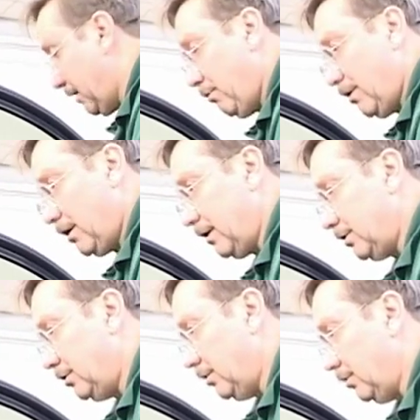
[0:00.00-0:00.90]
you what,
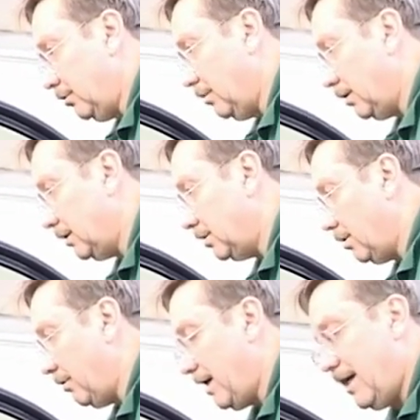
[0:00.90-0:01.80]
let's do. Let's
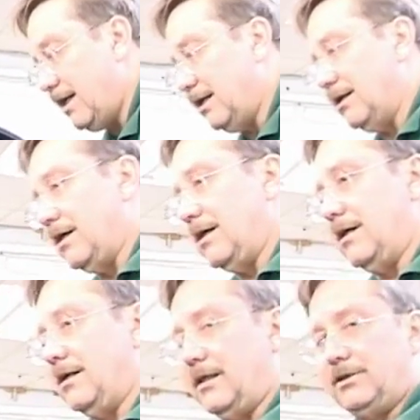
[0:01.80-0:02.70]
go ahead and
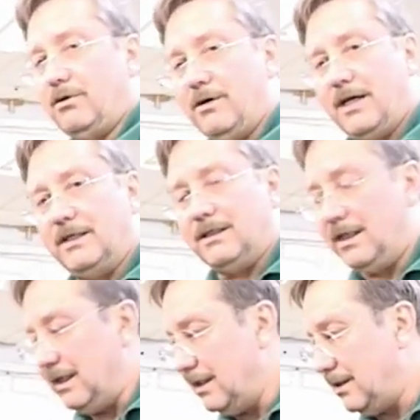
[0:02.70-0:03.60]
uh, let's go ahead and
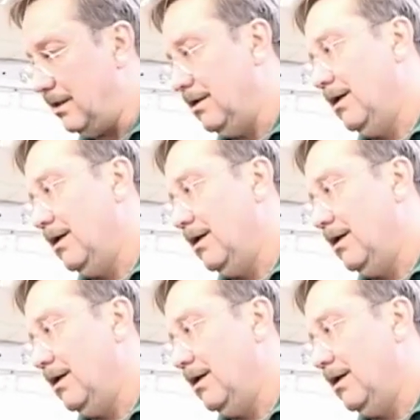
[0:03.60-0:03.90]
tint